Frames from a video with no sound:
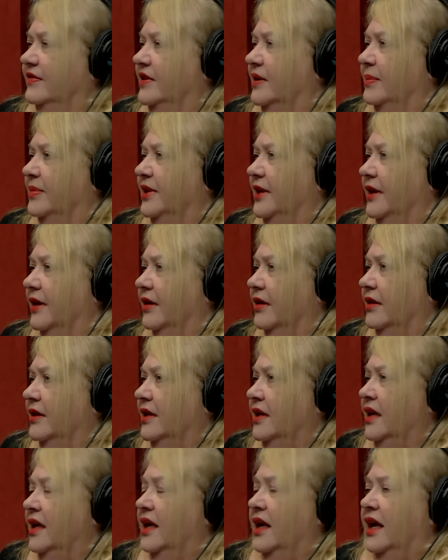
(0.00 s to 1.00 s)
up there
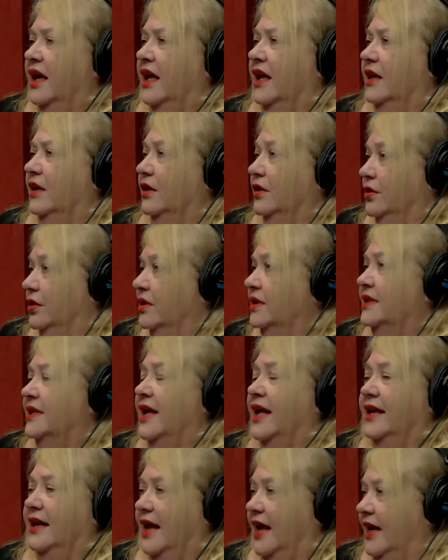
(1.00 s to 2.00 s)
and cooked
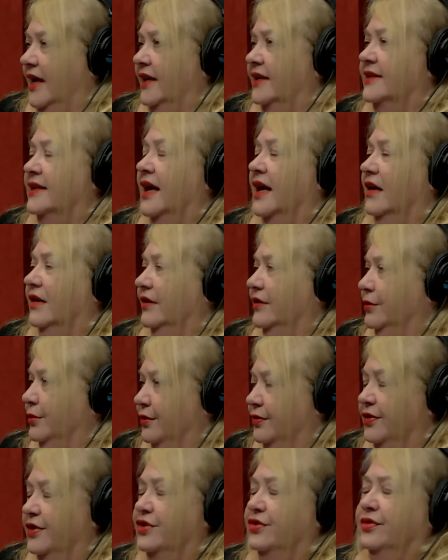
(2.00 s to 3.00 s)
and ate out of the
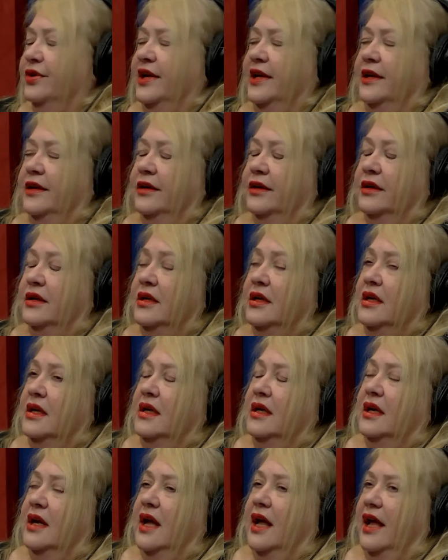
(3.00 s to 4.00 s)
refrigerator
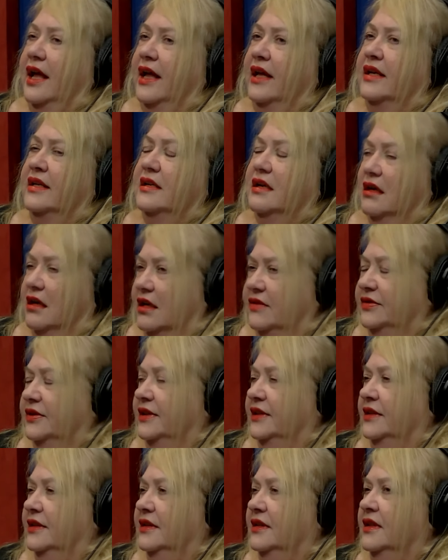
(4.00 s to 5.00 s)
and
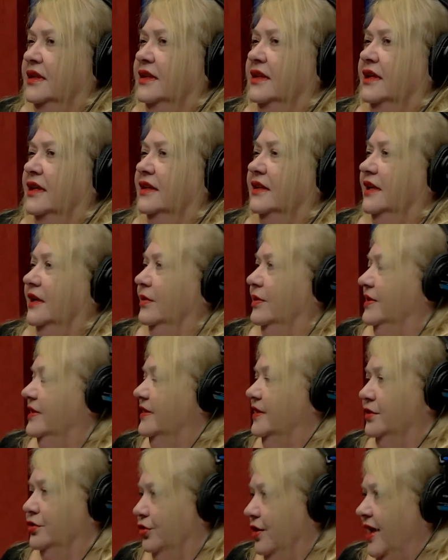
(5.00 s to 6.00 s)
oven that there was
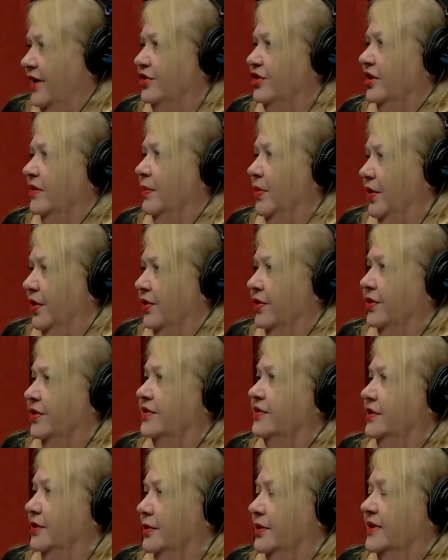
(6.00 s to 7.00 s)
the tragic murder
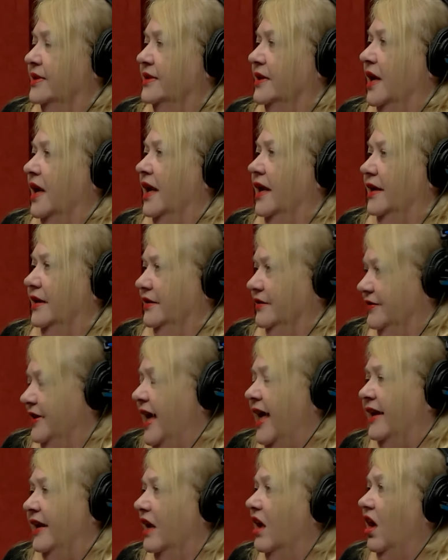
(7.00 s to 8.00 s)
suicide of
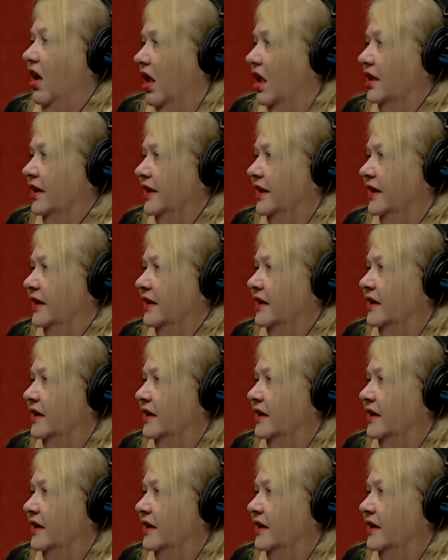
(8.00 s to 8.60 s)
Addie Hall in.